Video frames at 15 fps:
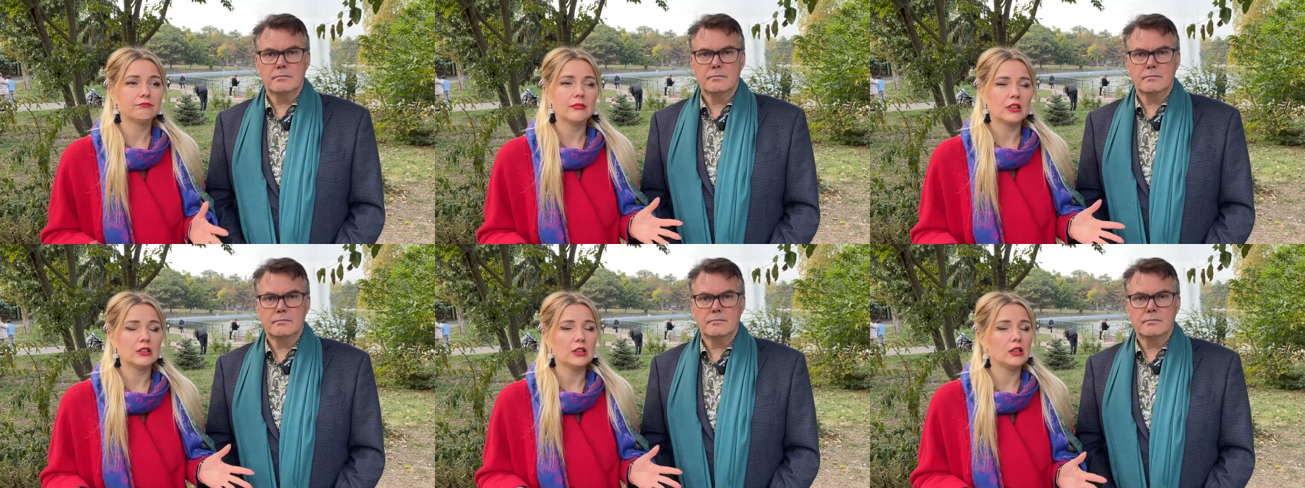
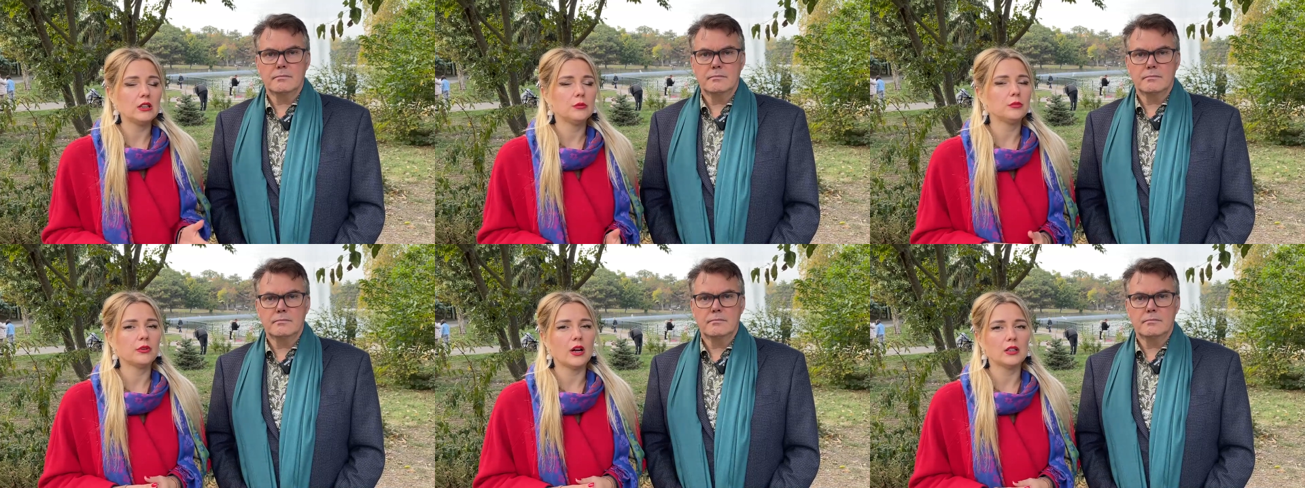Speaker 1: at
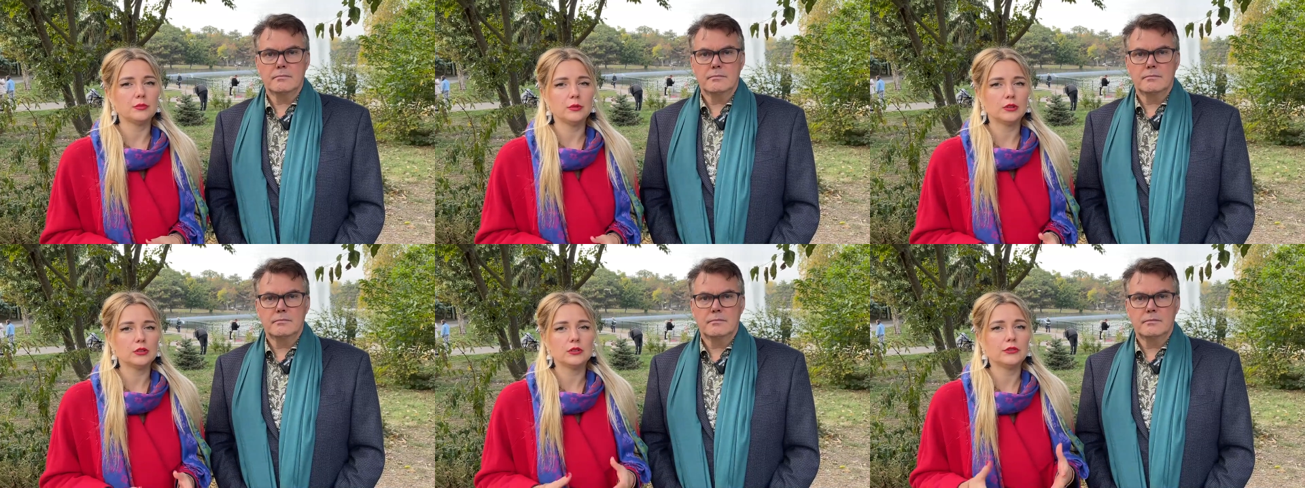any price
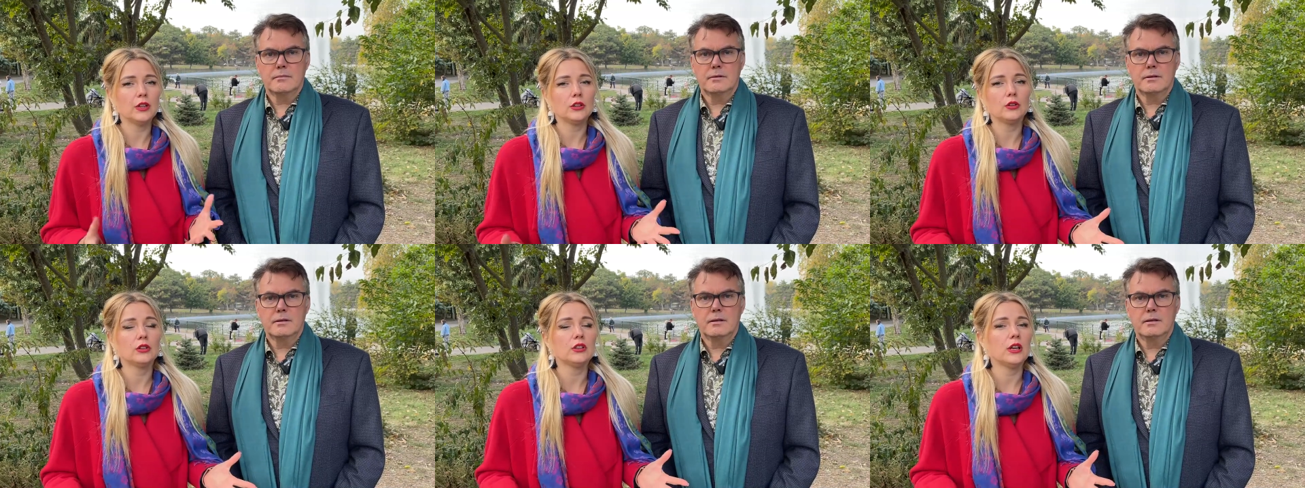because we
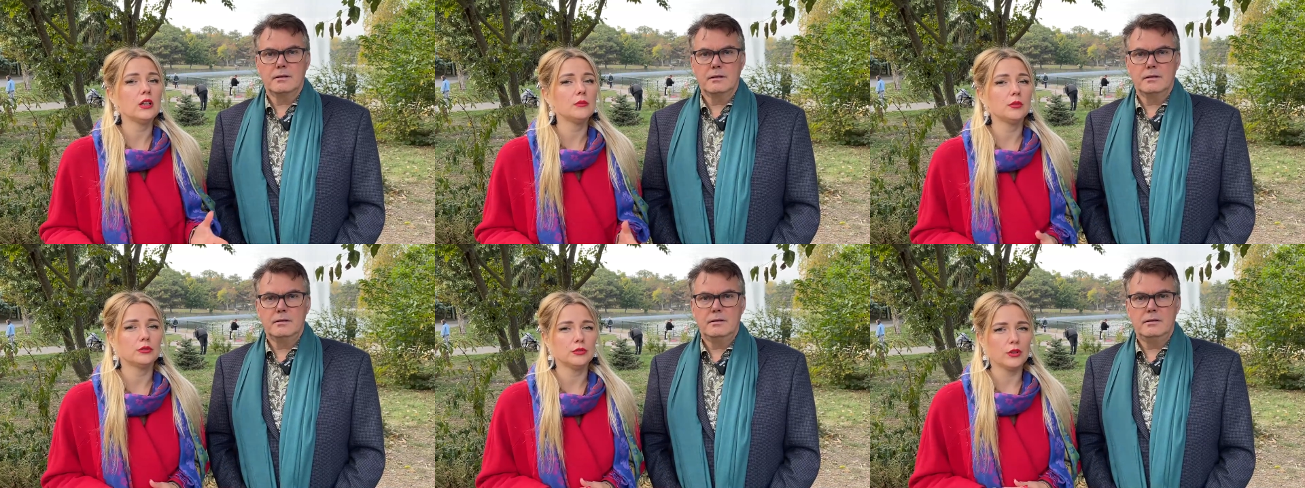are not
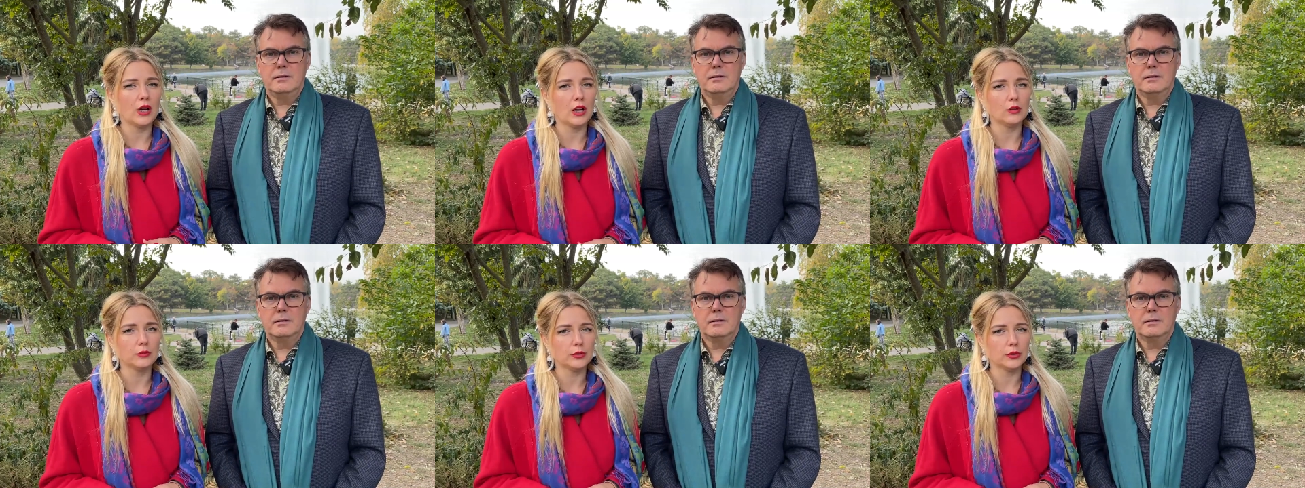able to
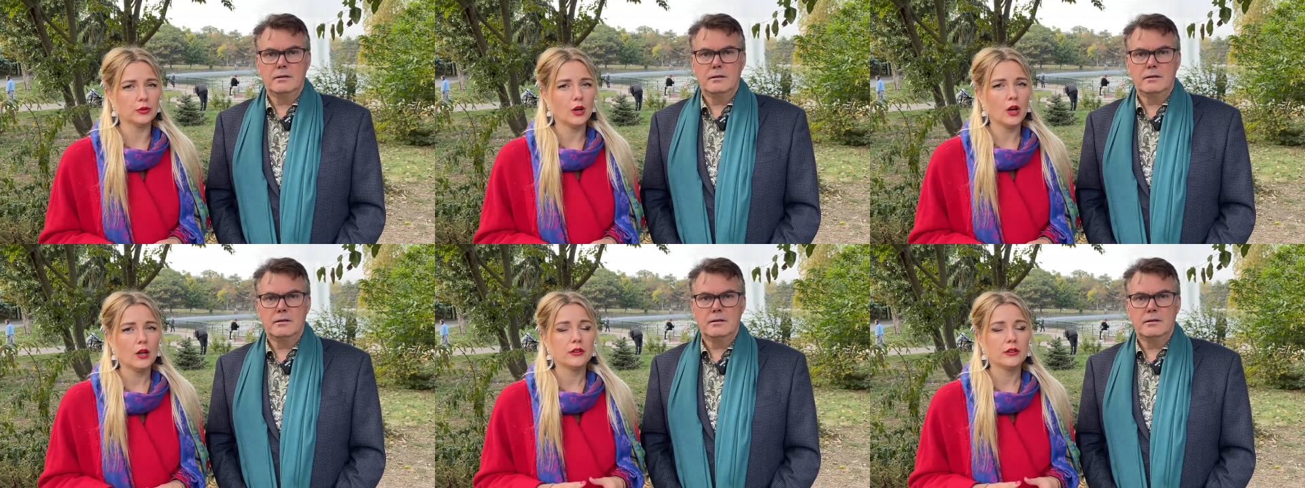help you.